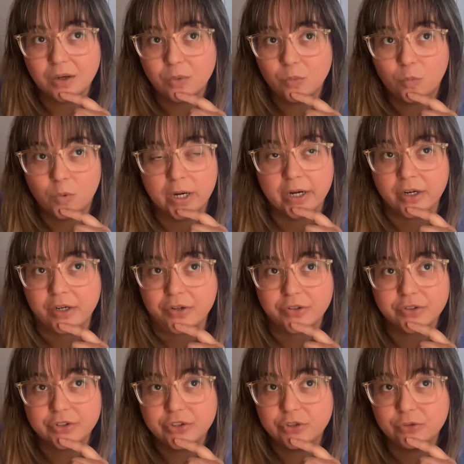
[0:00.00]
where
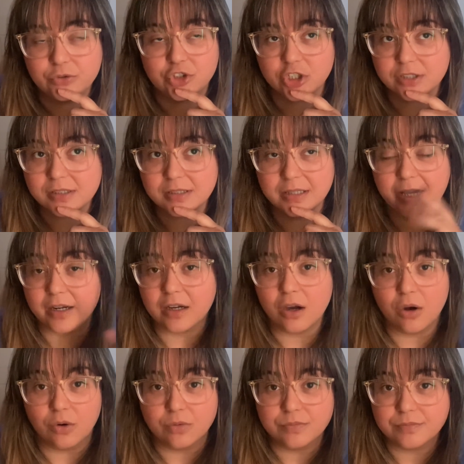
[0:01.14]
you just let
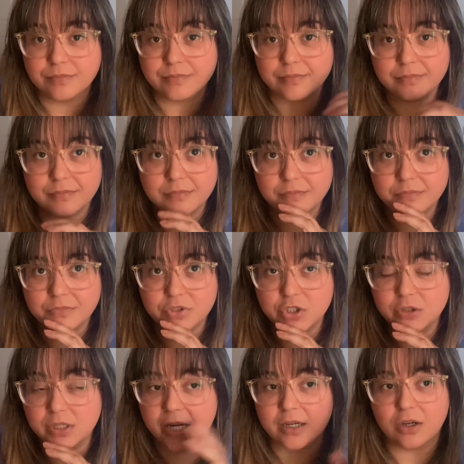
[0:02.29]
go. You
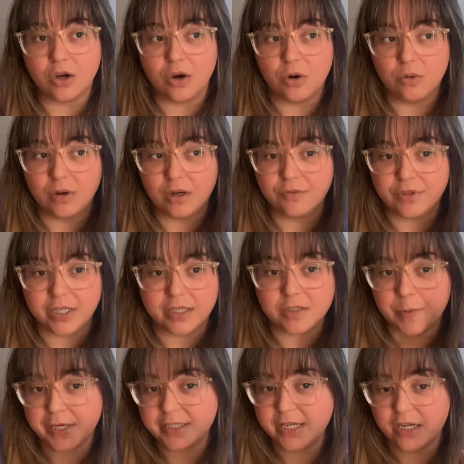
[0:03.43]
let go of the
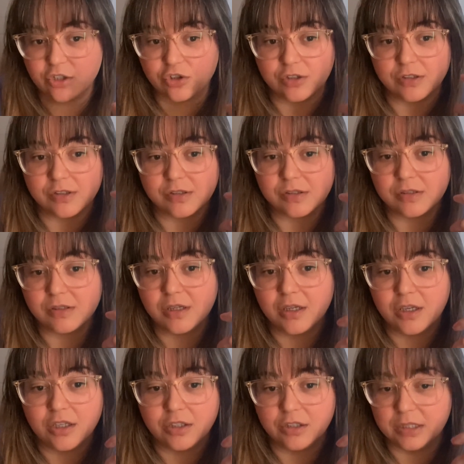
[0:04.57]
expectations,
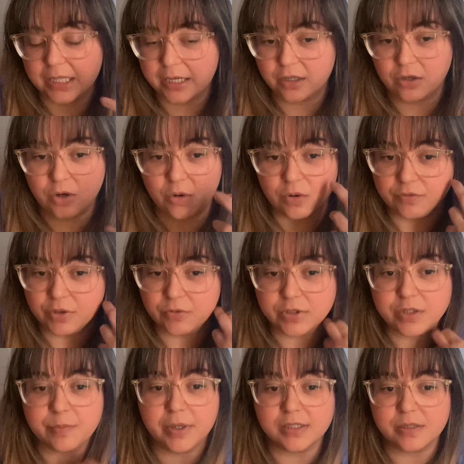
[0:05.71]
you let go of the
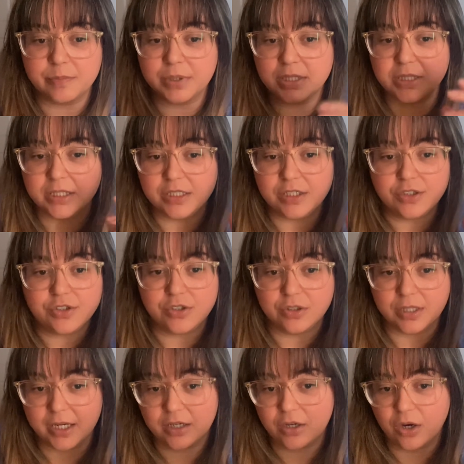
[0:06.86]
responsibilities, you
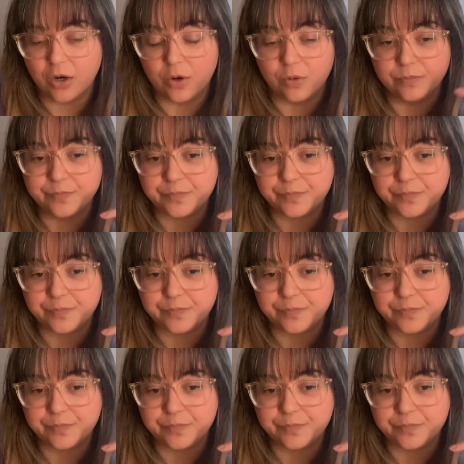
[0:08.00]
let go